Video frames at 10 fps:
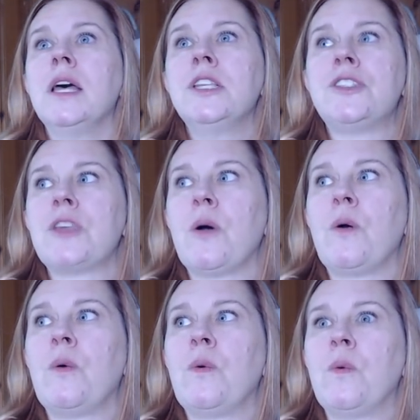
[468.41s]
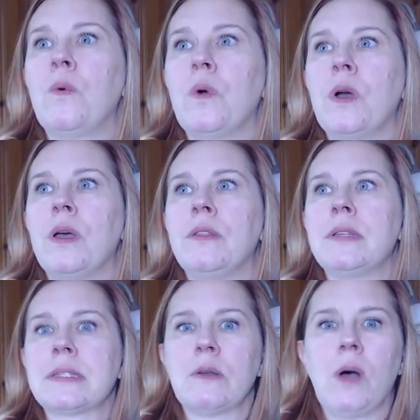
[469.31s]
So,
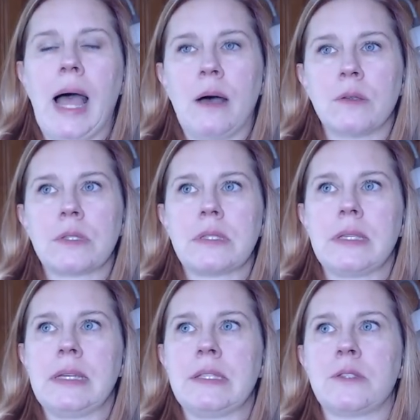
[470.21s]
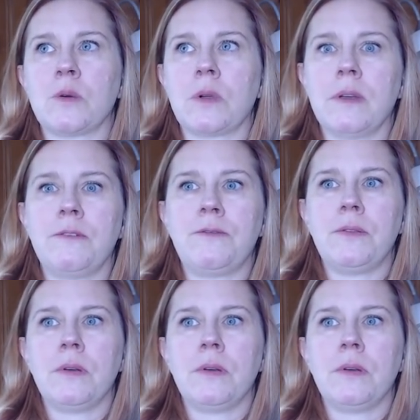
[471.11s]
this little house is sort of,